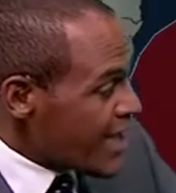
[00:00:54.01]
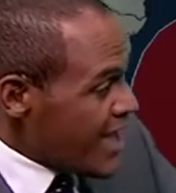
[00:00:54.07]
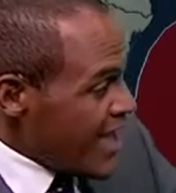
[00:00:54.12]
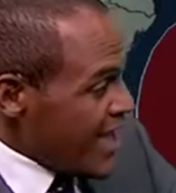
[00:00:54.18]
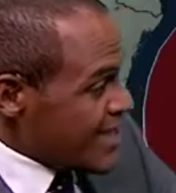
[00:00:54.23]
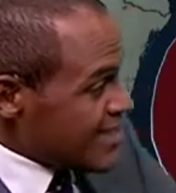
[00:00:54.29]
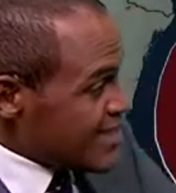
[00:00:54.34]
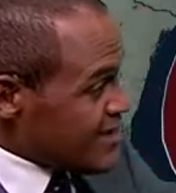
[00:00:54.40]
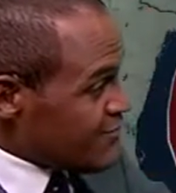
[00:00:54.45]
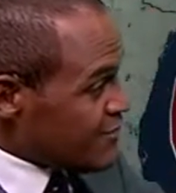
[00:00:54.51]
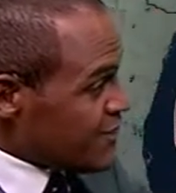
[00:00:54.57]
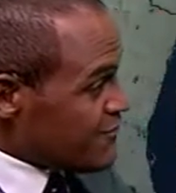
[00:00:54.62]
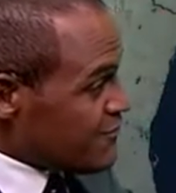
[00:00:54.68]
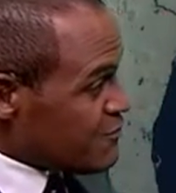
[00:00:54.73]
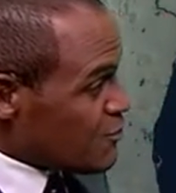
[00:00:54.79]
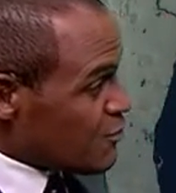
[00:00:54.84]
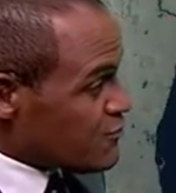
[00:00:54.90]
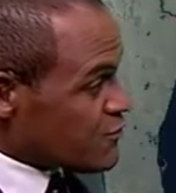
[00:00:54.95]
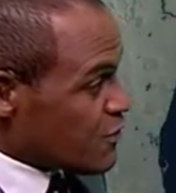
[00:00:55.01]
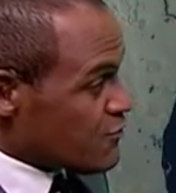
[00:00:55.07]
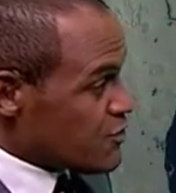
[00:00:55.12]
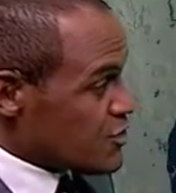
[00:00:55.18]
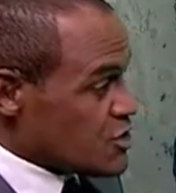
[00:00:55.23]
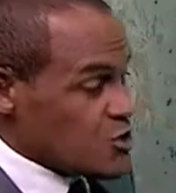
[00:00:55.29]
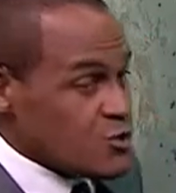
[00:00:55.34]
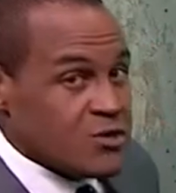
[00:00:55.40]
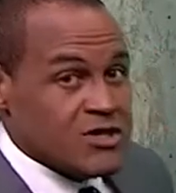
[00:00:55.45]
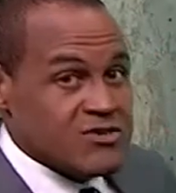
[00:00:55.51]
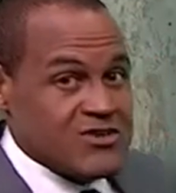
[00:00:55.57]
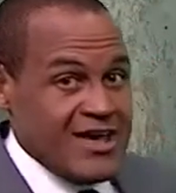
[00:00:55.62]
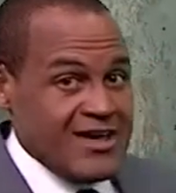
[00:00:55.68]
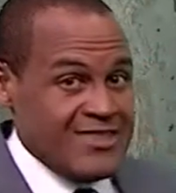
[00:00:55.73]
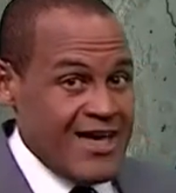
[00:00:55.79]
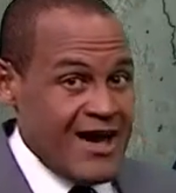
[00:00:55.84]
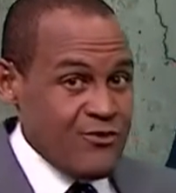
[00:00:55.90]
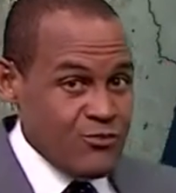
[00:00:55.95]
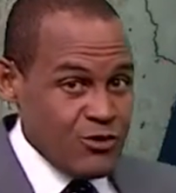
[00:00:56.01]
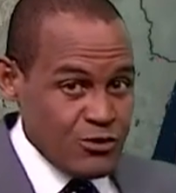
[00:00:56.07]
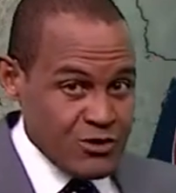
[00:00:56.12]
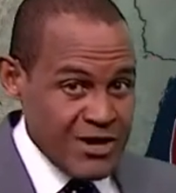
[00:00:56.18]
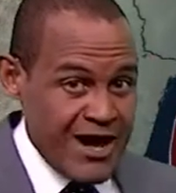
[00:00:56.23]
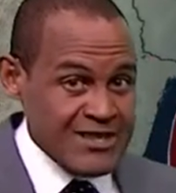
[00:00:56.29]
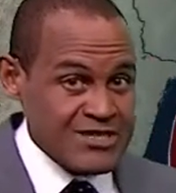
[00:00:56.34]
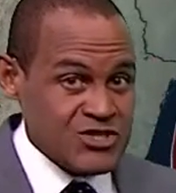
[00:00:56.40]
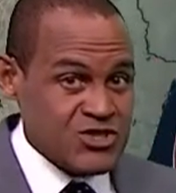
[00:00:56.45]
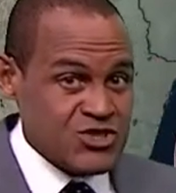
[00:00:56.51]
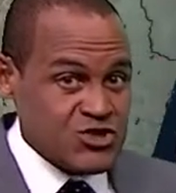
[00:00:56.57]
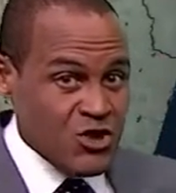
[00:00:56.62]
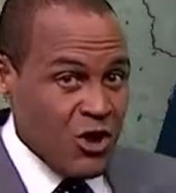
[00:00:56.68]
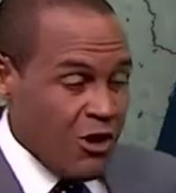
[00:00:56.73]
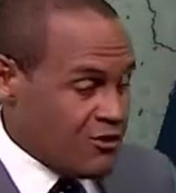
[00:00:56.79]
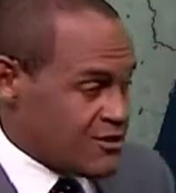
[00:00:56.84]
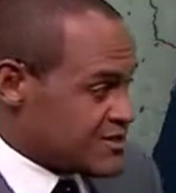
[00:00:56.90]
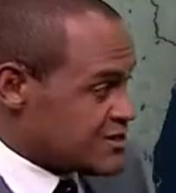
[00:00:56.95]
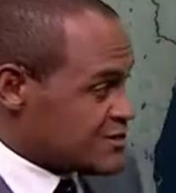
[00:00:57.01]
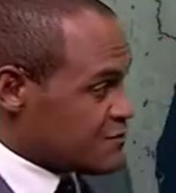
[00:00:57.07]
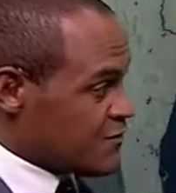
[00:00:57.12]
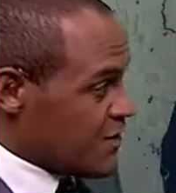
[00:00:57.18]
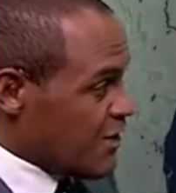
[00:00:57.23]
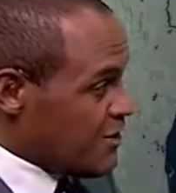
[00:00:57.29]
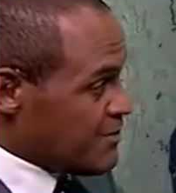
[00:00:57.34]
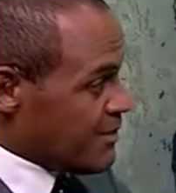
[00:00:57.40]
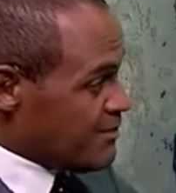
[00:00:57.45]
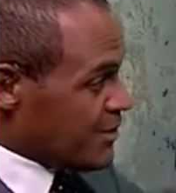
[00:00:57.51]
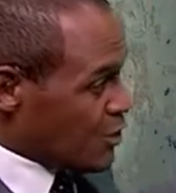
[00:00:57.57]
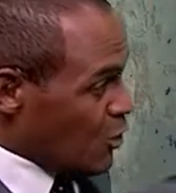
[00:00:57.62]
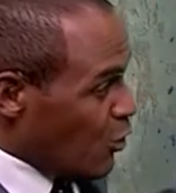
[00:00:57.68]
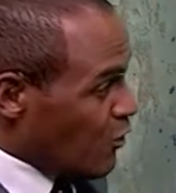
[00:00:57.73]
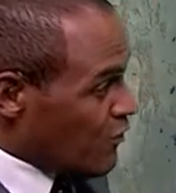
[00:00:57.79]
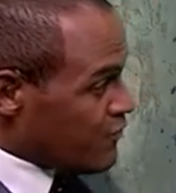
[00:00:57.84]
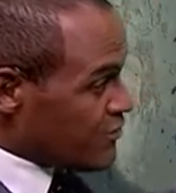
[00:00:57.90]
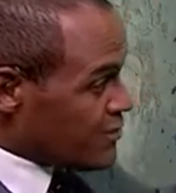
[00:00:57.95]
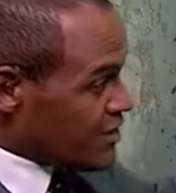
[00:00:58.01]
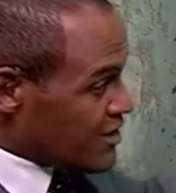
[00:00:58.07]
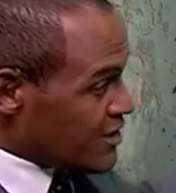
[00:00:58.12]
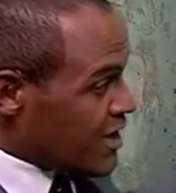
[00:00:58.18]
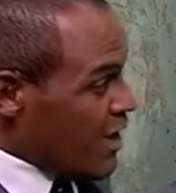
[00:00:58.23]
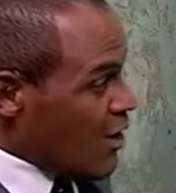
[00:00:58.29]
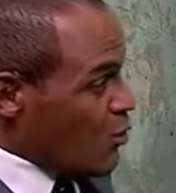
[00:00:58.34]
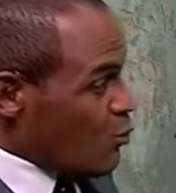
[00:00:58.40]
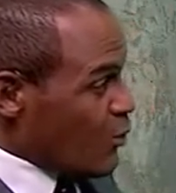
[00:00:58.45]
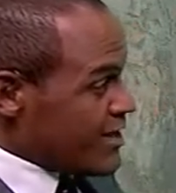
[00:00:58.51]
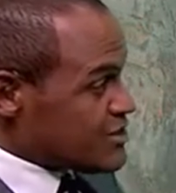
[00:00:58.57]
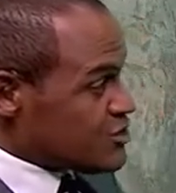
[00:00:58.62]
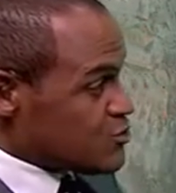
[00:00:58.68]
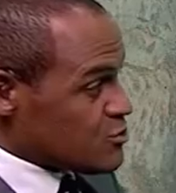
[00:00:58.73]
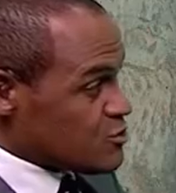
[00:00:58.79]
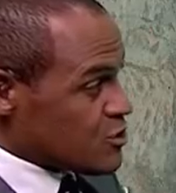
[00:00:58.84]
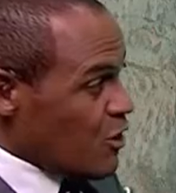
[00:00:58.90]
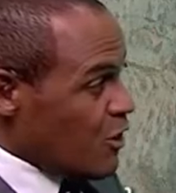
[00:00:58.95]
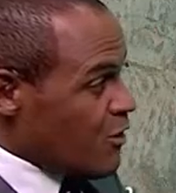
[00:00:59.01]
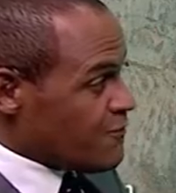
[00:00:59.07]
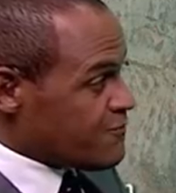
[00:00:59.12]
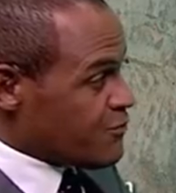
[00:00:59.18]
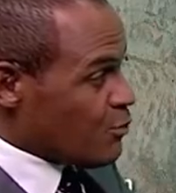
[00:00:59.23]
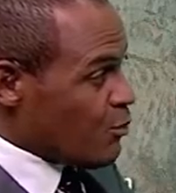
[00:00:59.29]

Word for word: And even if it moves over the Yucatan, that will kind of stall its development. But over the western Gulf, the